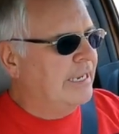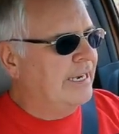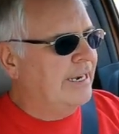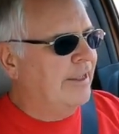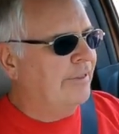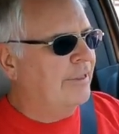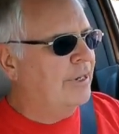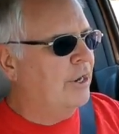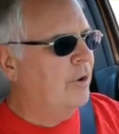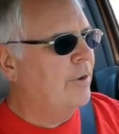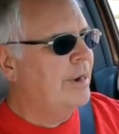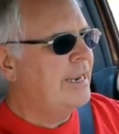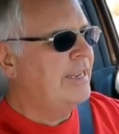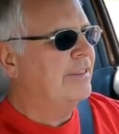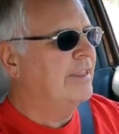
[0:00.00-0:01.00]
in
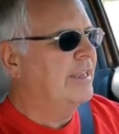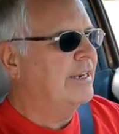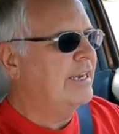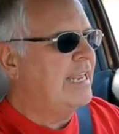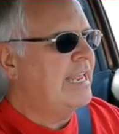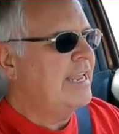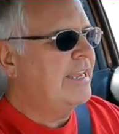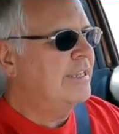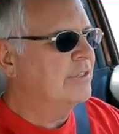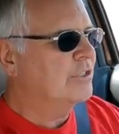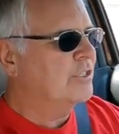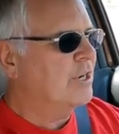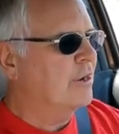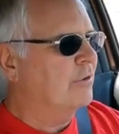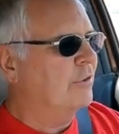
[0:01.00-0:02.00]
Illinois, and then he can
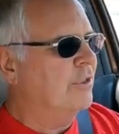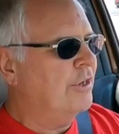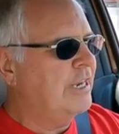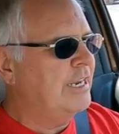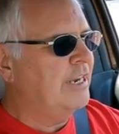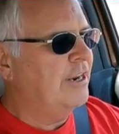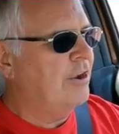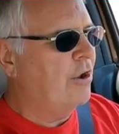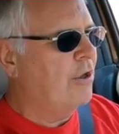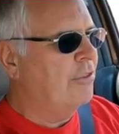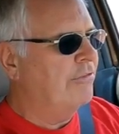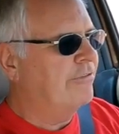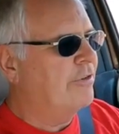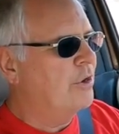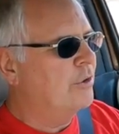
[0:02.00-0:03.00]
start looking at
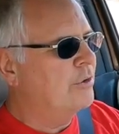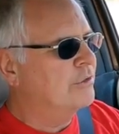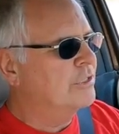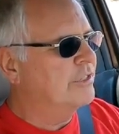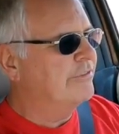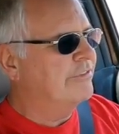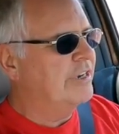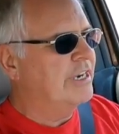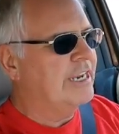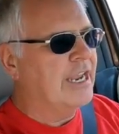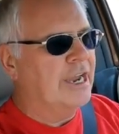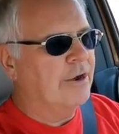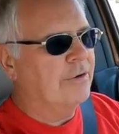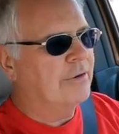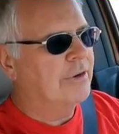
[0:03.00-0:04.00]
all the photos and the
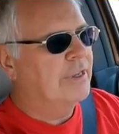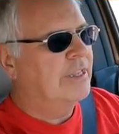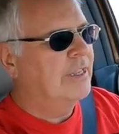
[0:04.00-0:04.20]
video.